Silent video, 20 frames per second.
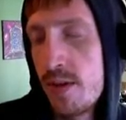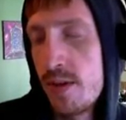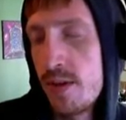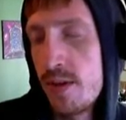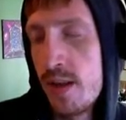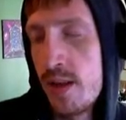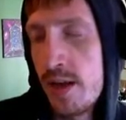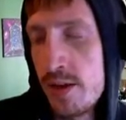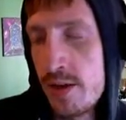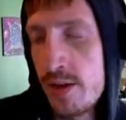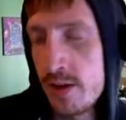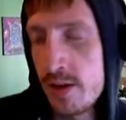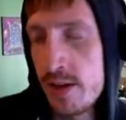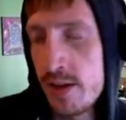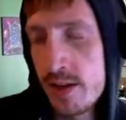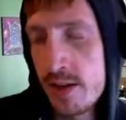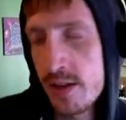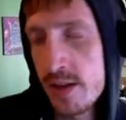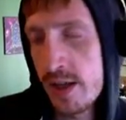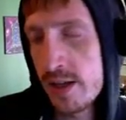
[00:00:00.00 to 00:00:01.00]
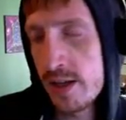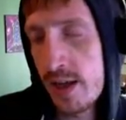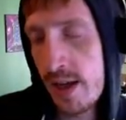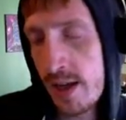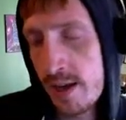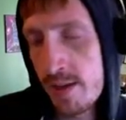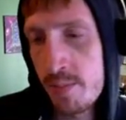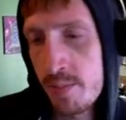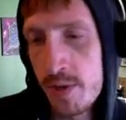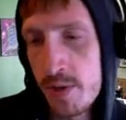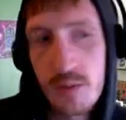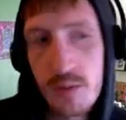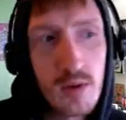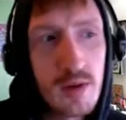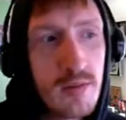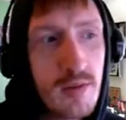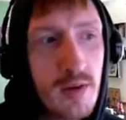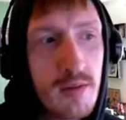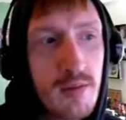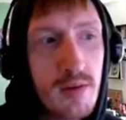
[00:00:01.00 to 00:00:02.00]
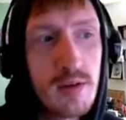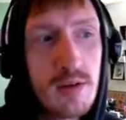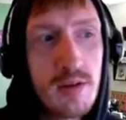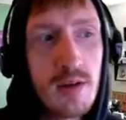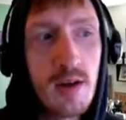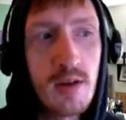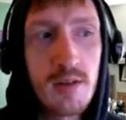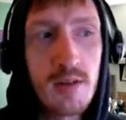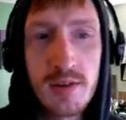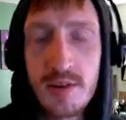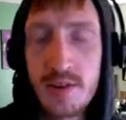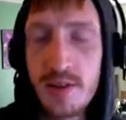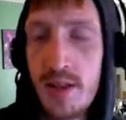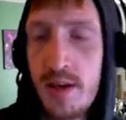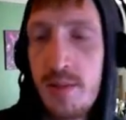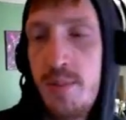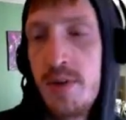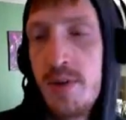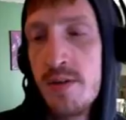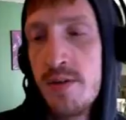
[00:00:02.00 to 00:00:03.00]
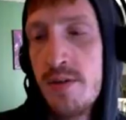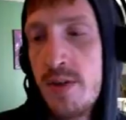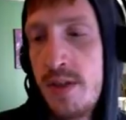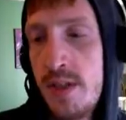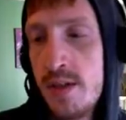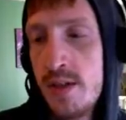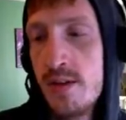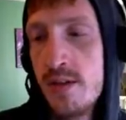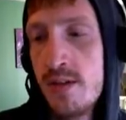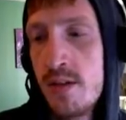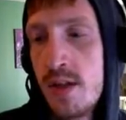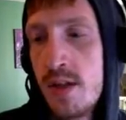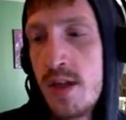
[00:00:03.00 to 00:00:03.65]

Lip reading: later in the late game, the 2,500 health isn't that big of a deal.